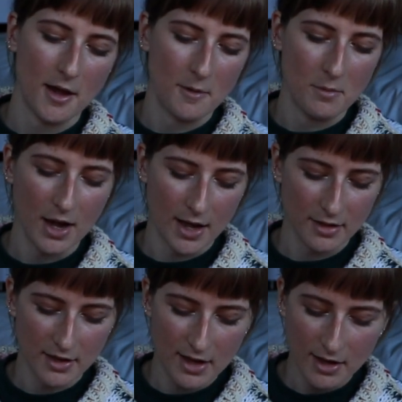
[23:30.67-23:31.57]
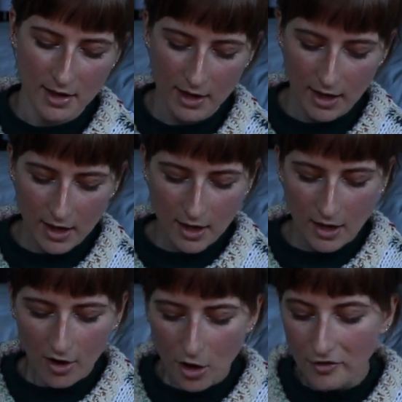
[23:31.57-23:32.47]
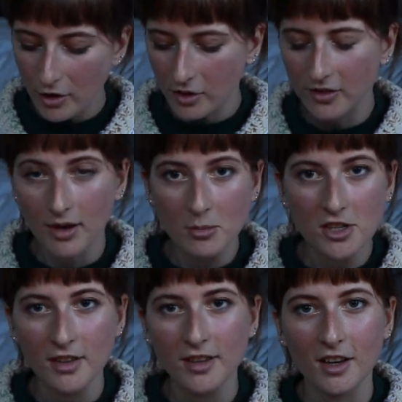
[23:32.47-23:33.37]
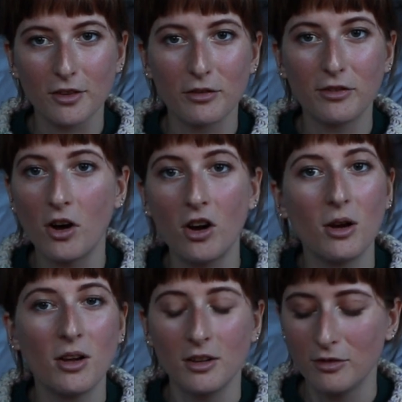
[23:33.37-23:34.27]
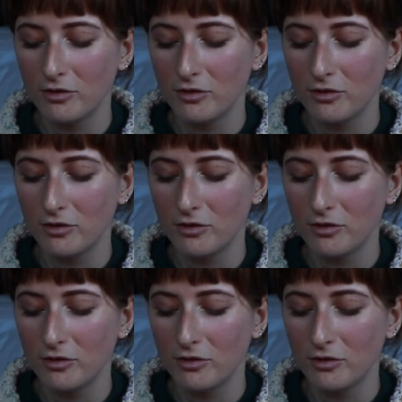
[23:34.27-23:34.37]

I think overconsumption is a far